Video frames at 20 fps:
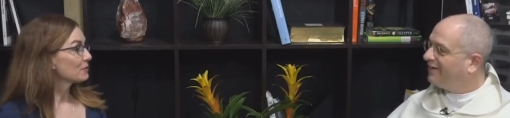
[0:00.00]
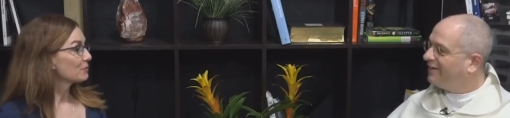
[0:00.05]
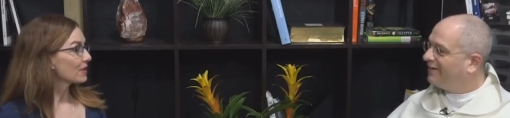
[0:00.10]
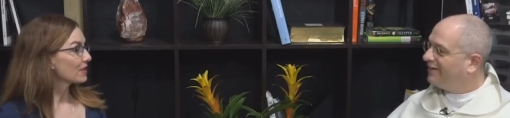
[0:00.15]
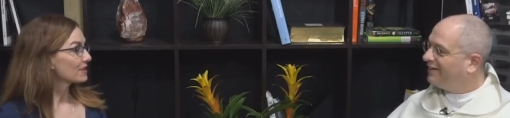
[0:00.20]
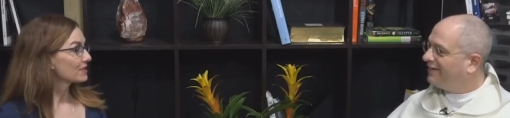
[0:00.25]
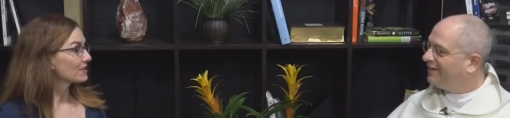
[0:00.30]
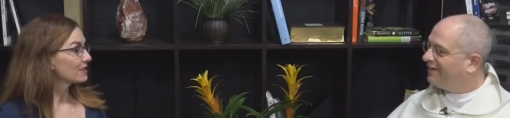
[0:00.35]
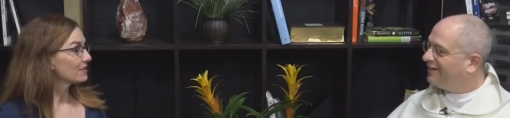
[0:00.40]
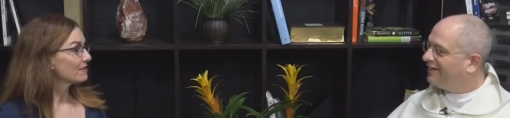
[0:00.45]
Speaker 1: a
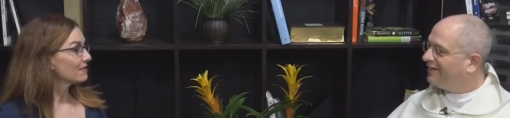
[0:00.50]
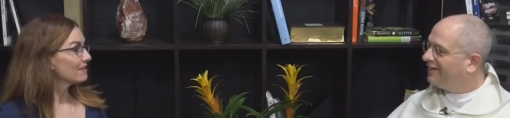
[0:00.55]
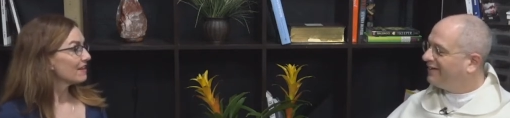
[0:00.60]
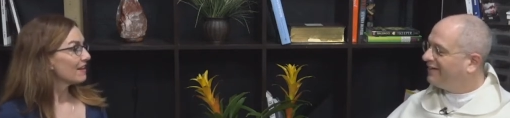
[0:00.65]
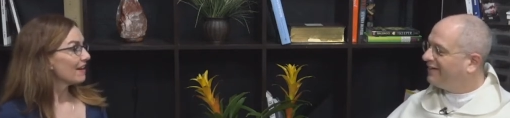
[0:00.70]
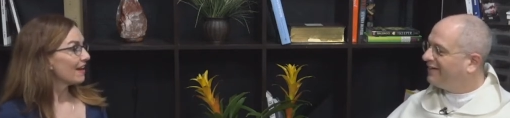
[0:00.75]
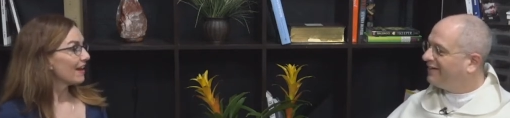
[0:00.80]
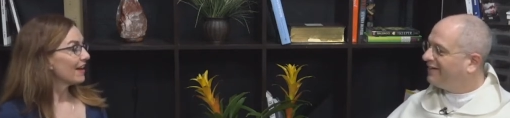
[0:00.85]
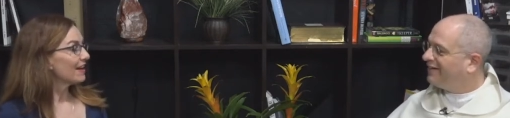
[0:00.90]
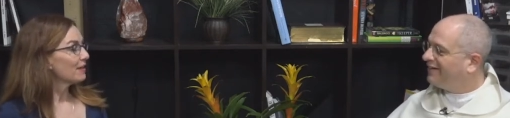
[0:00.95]
blessing.
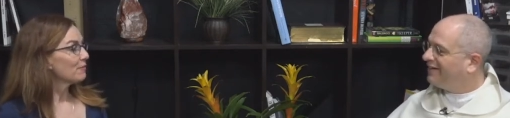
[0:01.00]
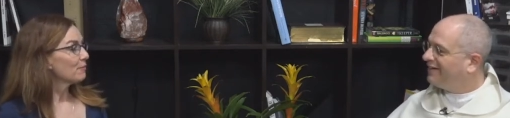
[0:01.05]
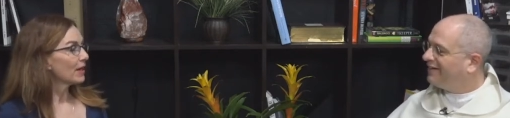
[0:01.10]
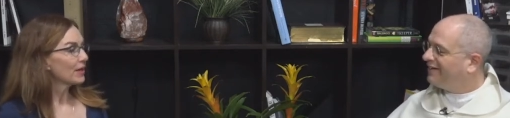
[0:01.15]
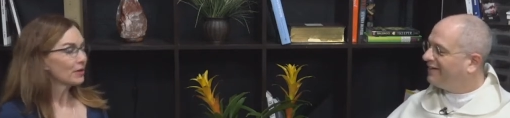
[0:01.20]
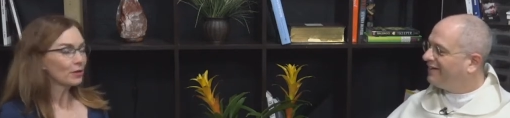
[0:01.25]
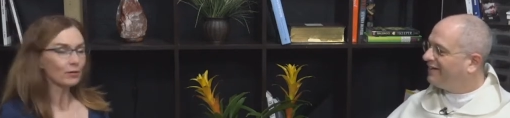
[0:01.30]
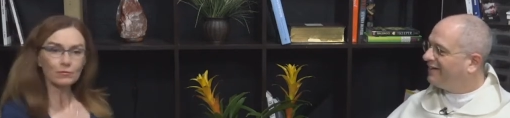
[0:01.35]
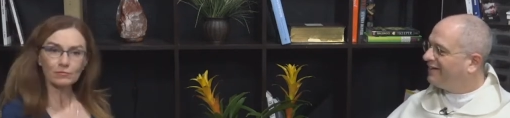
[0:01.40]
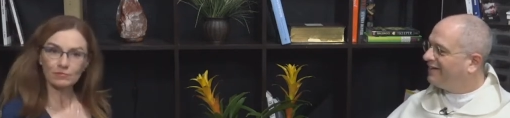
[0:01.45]
And
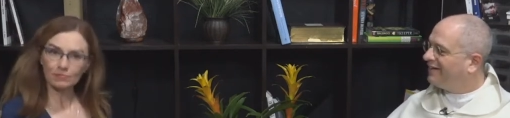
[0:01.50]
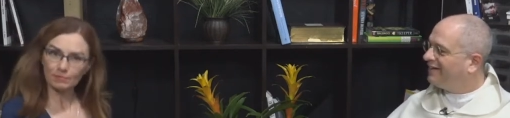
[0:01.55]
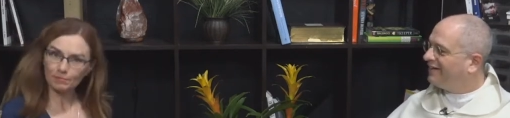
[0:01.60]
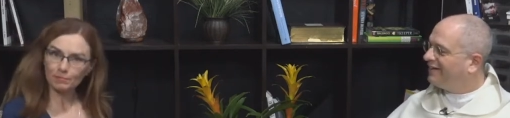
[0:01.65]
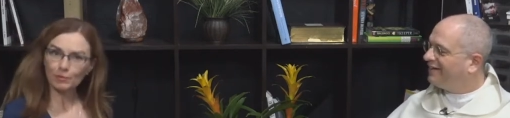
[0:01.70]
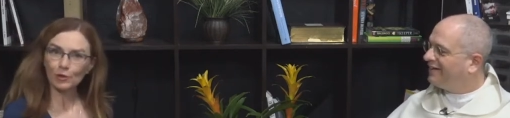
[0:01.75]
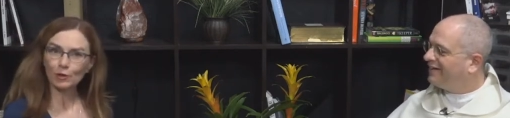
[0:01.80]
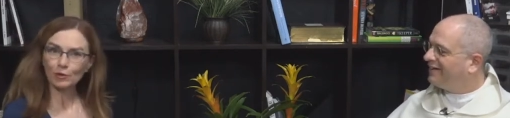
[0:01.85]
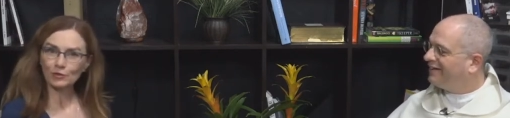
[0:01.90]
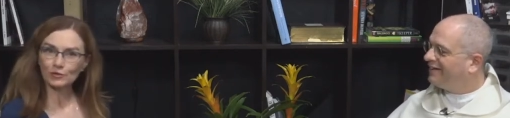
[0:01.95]
my own
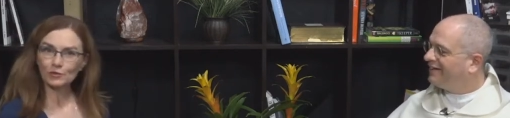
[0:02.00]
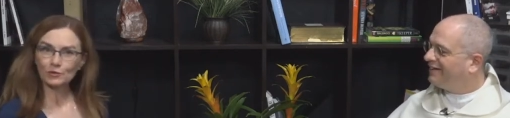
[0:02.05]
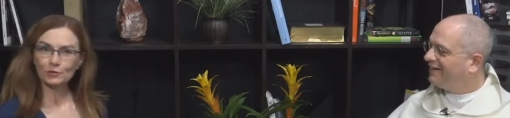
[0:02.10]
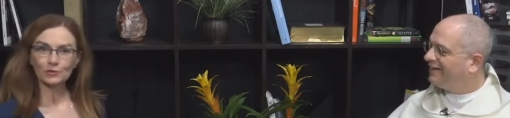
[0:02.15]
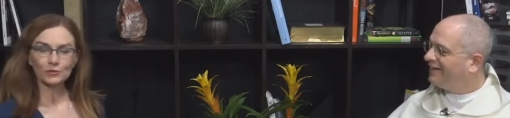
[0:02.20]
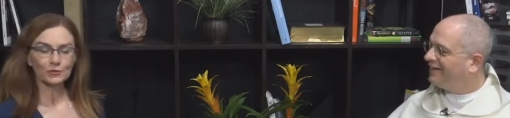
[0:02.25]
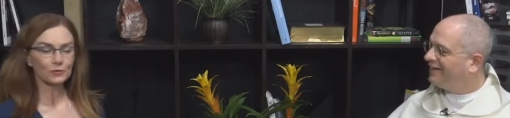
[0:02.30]
personal